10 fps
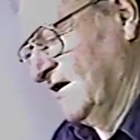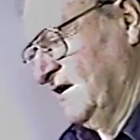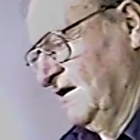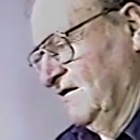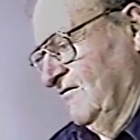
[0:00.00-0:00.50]

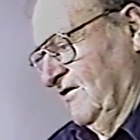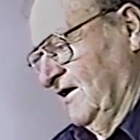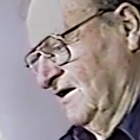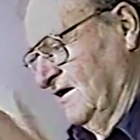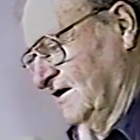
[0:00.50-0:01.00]

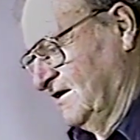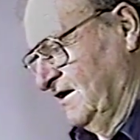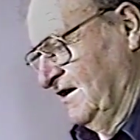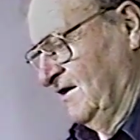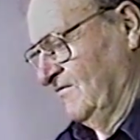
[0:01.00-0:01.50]
caravan like, and
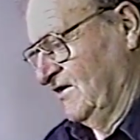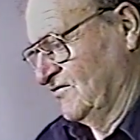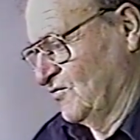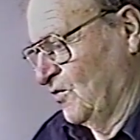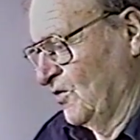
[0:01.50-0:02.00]
he'd have these
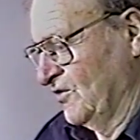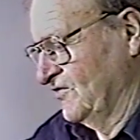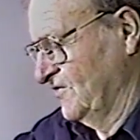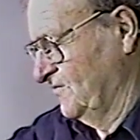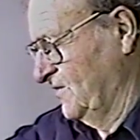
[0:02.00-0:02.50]

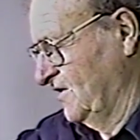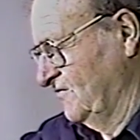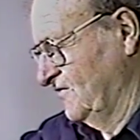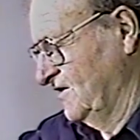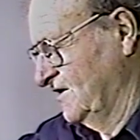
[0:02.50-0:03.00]
quarters of
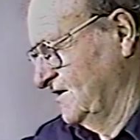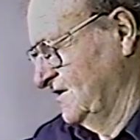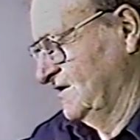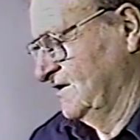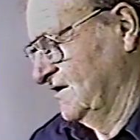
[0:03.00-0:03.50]
beef
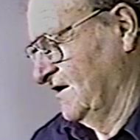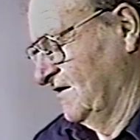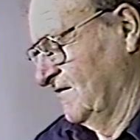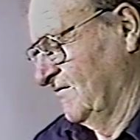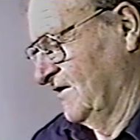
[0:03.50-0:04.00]
in the
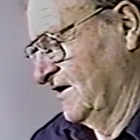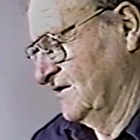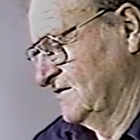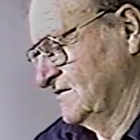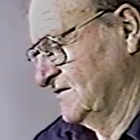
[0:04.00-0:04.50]

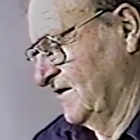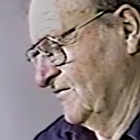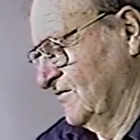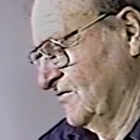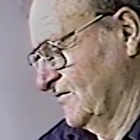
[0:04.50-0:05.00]
caravan,
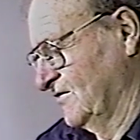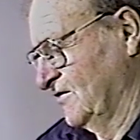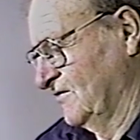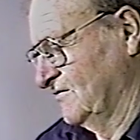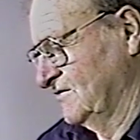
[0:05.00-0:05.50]
covered over, you
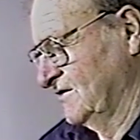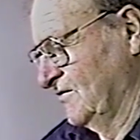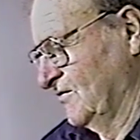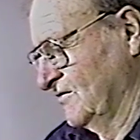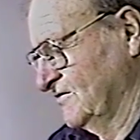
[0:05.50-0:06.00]
know, and a
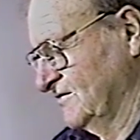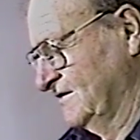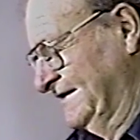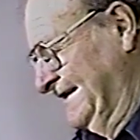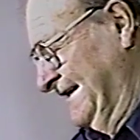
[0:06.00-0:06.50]
horse.
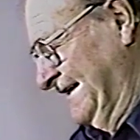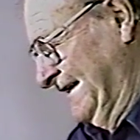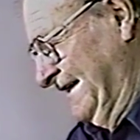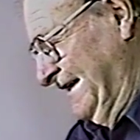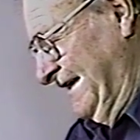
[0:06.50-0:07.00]

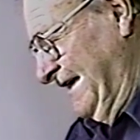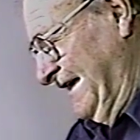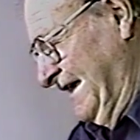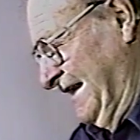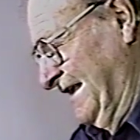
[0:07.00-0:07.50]

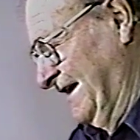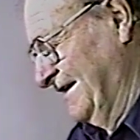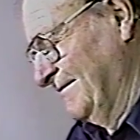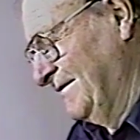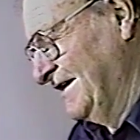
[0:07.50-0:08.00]
And he had
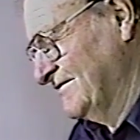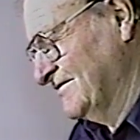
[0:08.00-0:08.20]
a meat